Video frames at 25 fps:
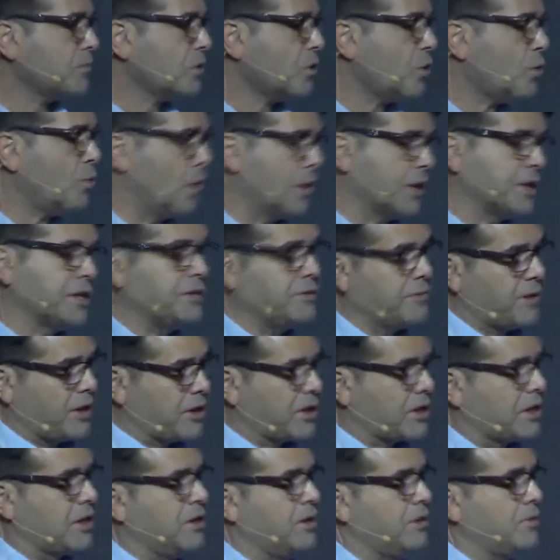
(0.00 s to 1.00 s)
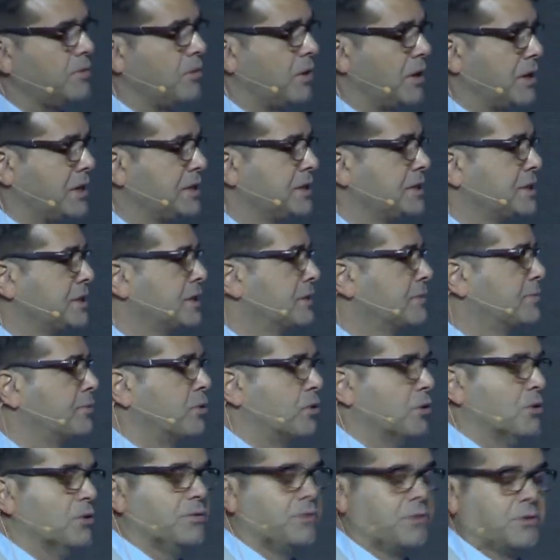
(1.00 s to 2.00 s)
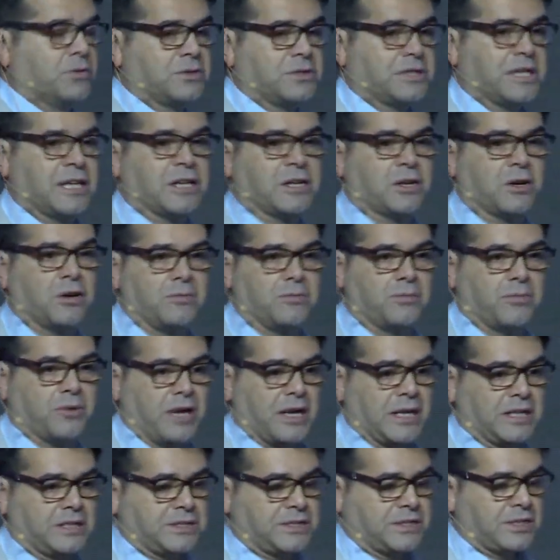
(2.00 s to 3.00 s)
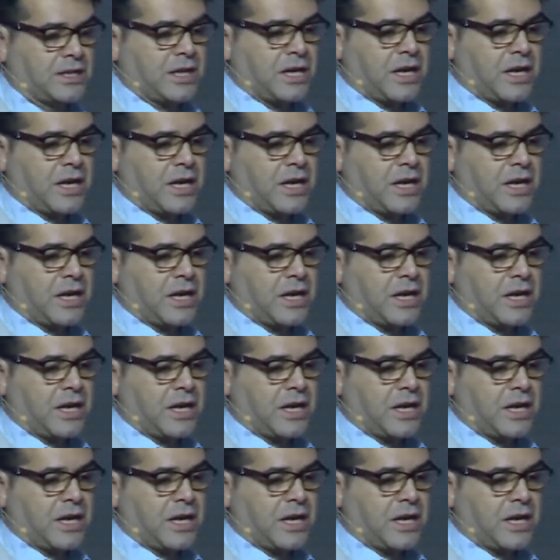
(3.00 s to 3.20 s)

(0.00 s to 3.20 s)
one in America, one in Singapore, for telecom brands.